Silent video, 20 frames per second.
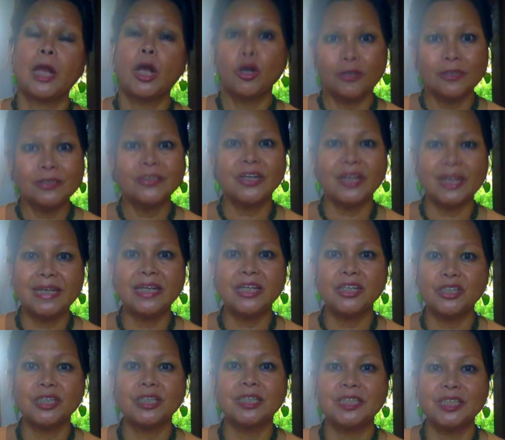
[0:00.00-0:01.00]

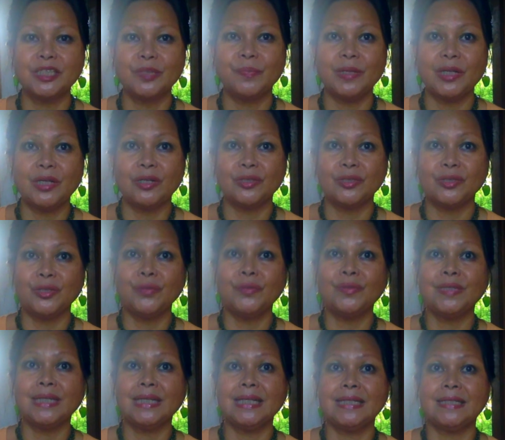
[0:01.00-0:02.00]
Contradictions, because
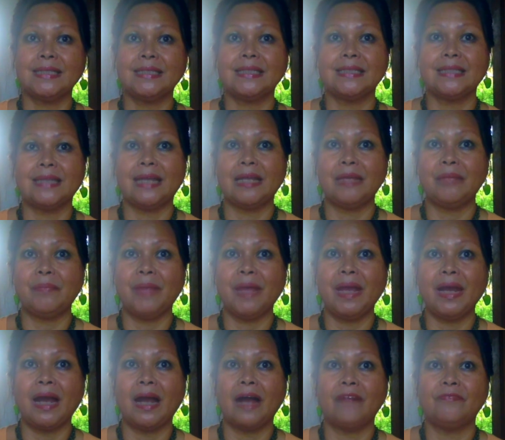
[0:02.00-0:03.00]
you think that Italian
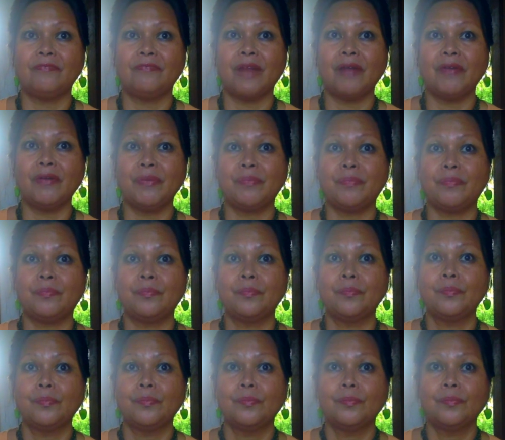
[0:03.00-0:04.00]
men are very
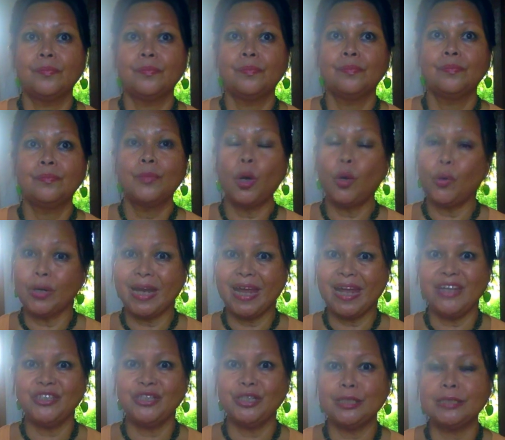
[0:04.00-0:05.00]

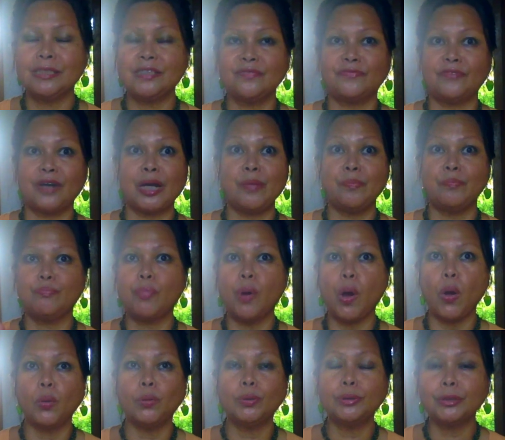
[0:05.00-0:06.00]
audacious, very
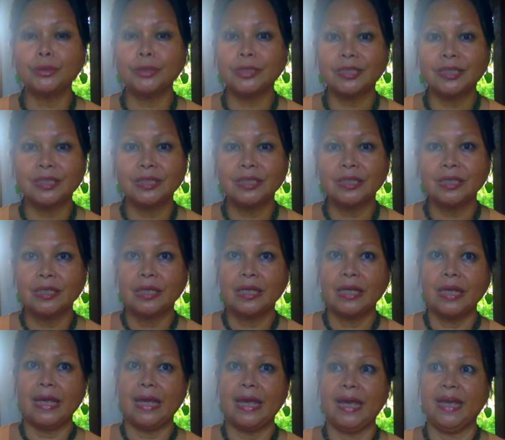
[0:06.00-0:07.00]
bold,
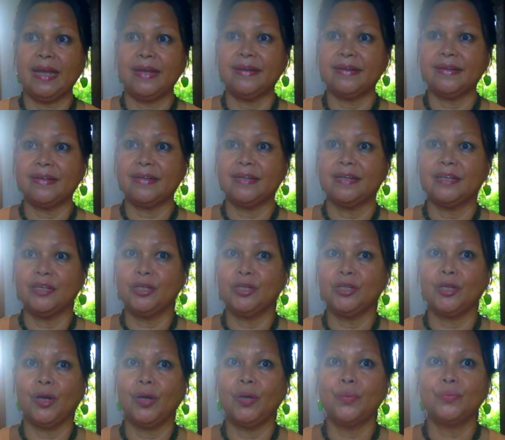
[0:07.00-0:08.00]
and you
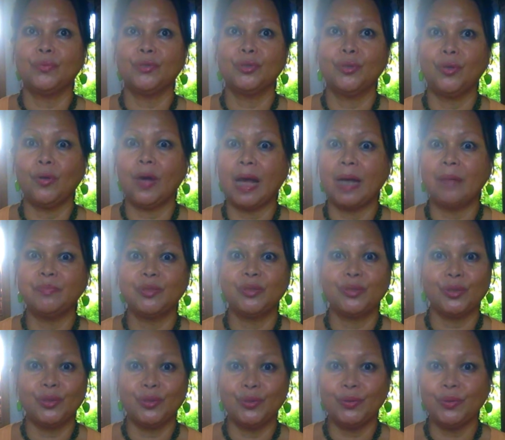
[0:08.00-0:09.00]
know, would go up
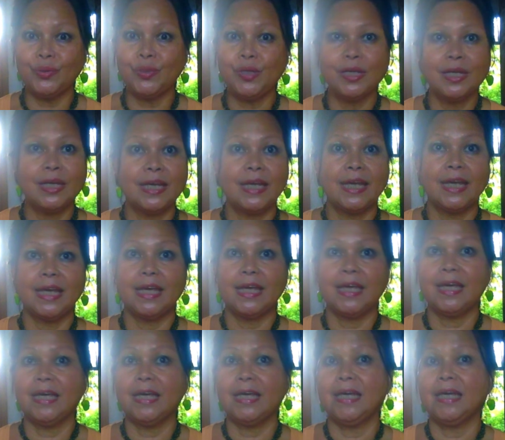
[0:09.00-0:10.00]
to you
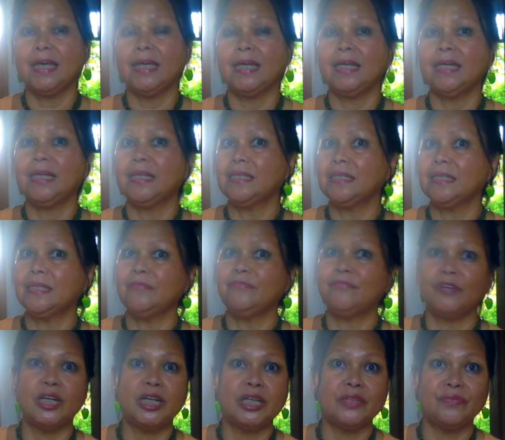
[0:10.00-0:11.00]
and
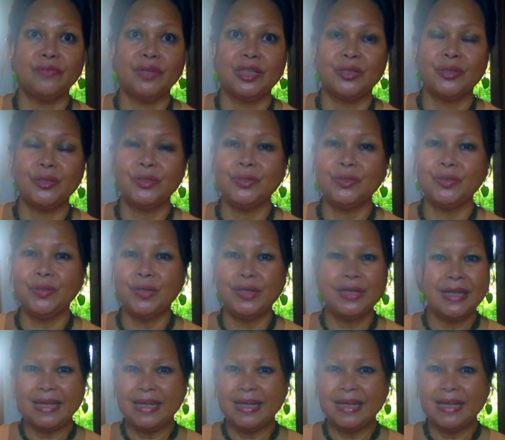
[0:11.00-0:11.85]
flirt with you.